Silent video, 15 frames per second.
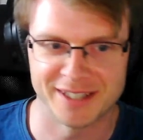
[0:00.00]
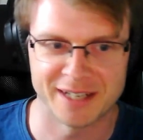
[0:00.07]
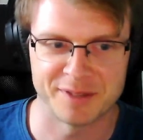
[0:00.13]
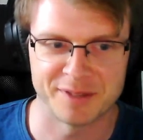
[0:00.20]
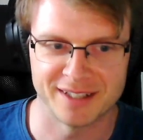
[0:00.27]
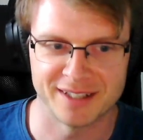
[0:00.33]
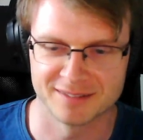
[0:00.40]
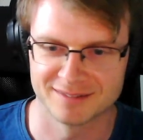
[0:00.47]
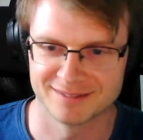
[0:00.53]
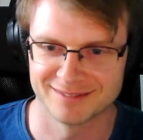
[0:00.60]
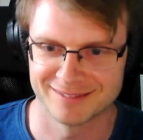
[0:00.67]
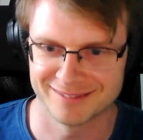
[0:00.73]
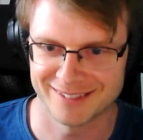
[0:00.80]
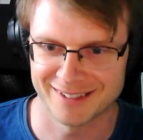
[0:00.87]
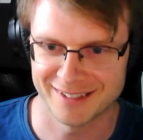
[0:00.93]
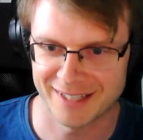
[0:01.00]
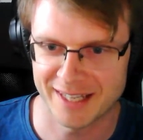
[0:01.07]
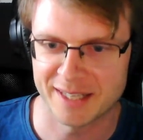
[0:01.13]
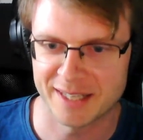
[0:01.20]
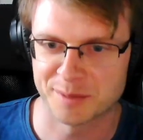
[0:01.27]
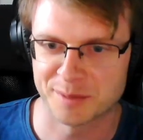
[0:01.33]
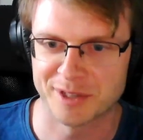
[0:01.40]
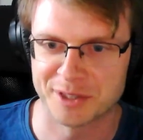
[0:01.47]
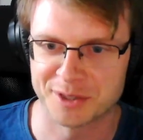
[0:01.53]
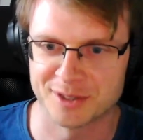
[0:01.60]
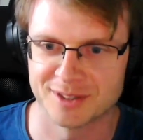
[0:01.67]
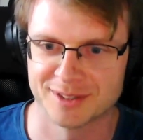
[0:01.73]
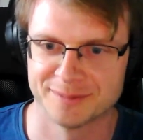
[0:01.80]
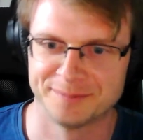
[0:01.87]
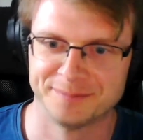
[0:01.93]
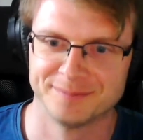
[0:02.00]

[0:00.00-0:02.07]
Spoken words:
are definitely key inspirations.